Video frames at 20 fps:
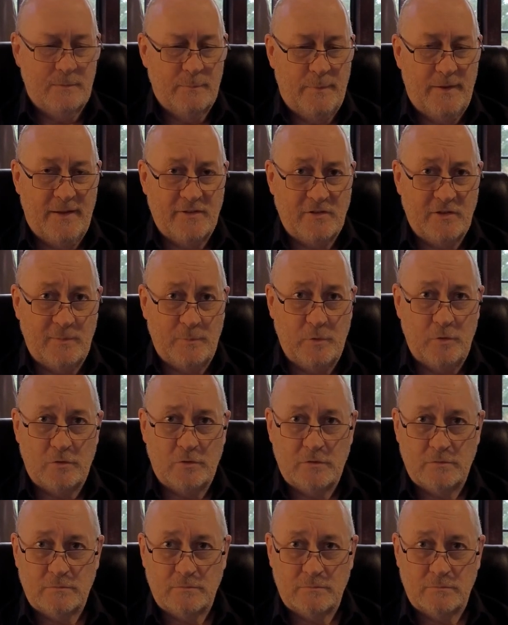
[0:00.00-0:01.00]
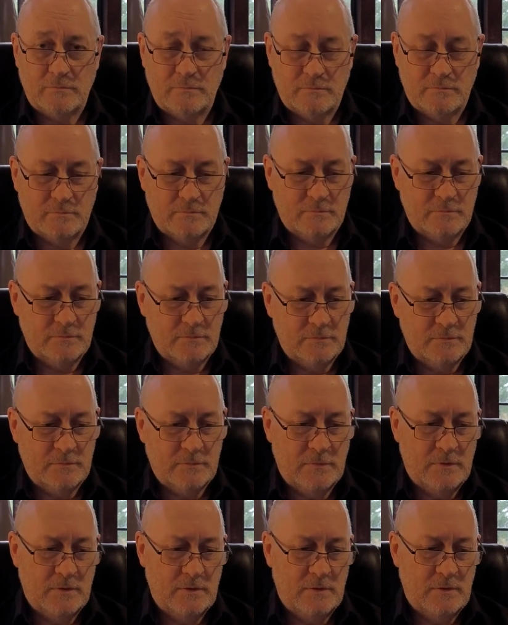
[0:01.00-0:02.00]
Back to the book.
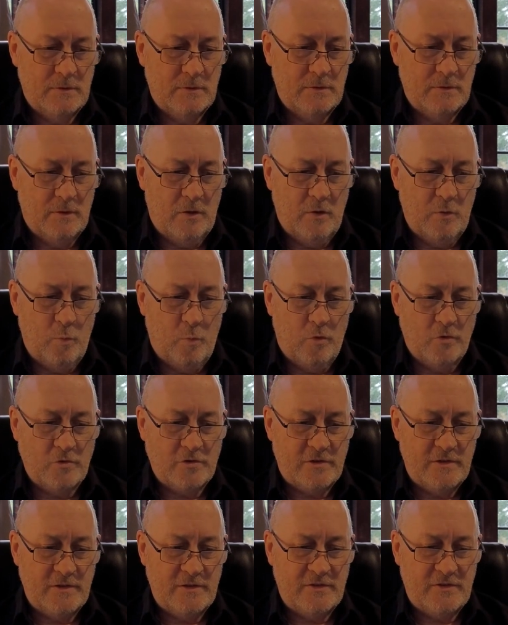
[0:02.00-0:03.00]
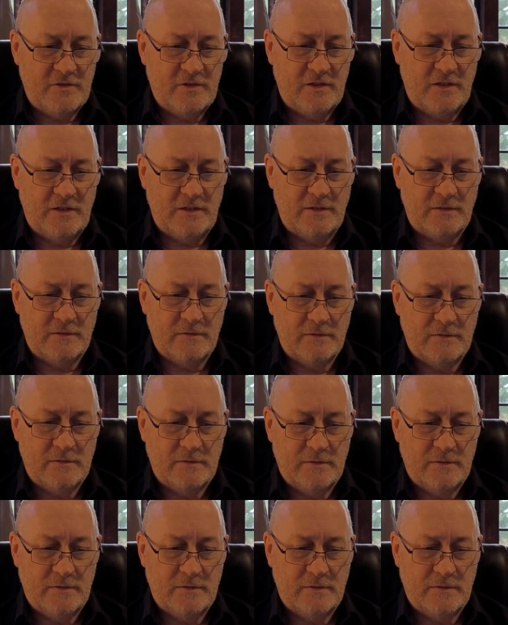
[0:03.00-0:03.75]
I watched this scene,